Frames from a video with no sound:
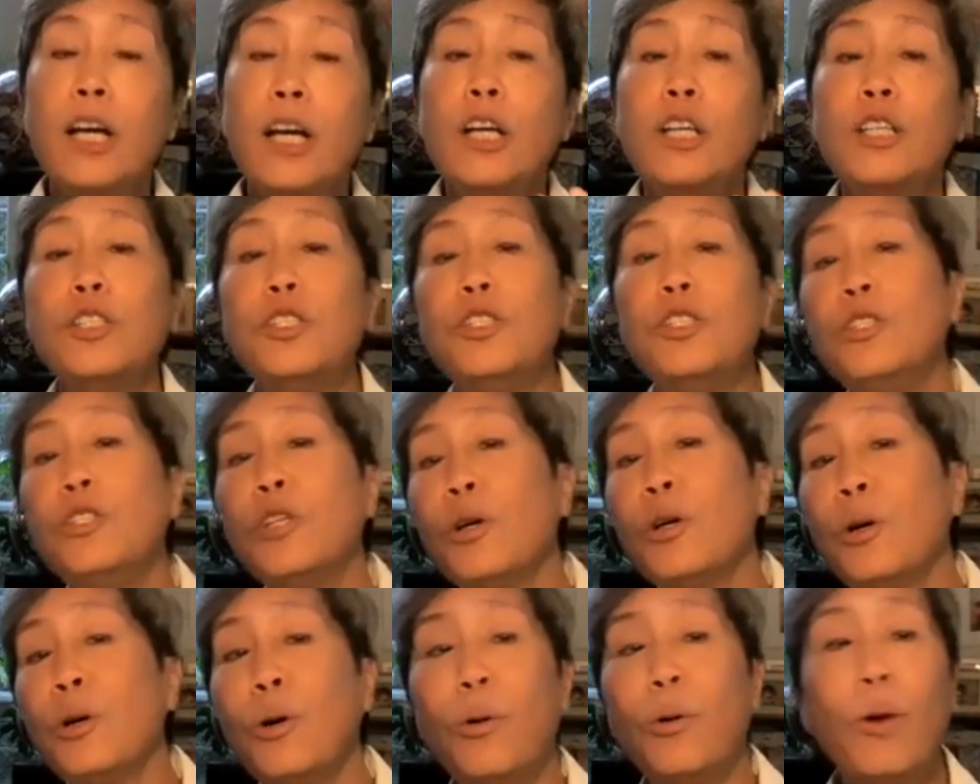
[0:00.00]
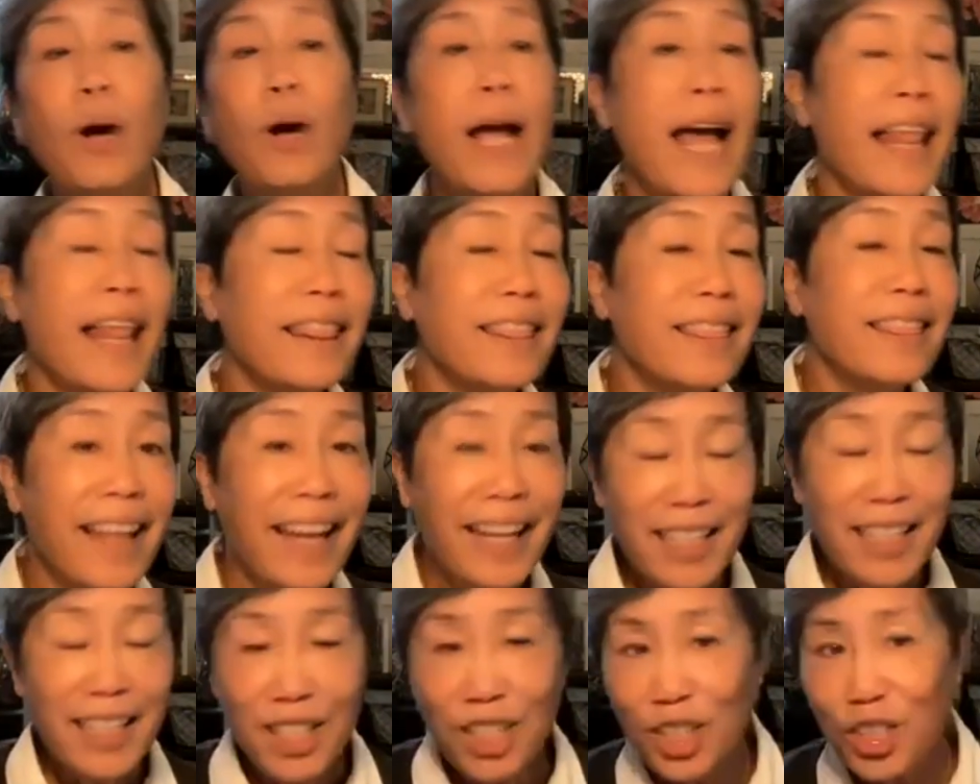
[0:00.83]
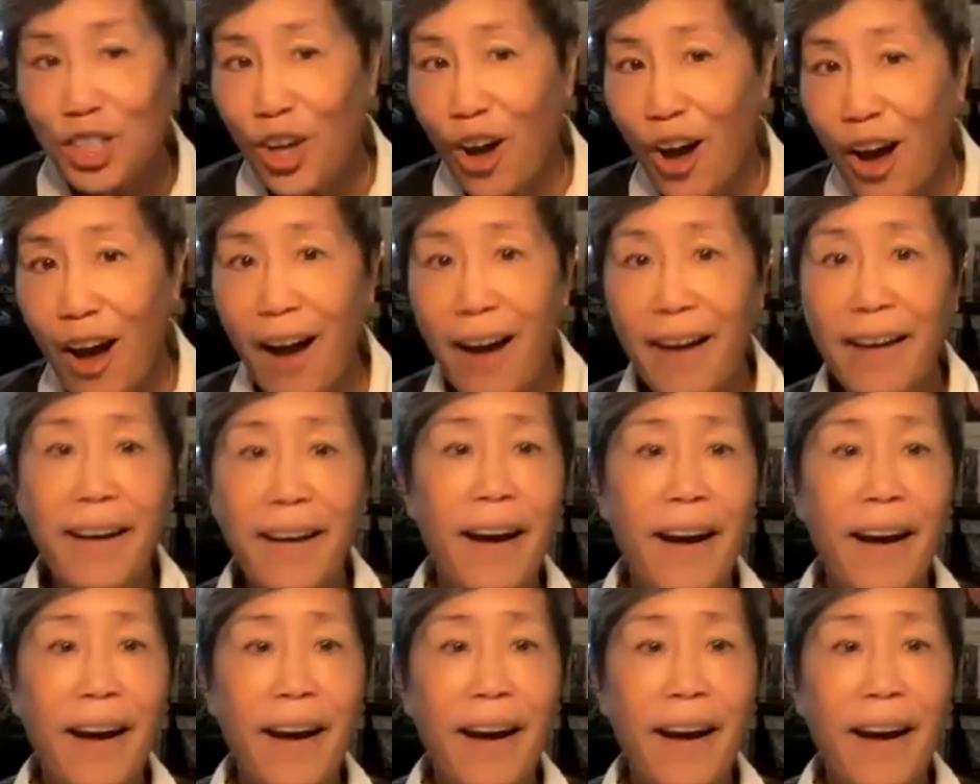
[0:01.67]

So let's talk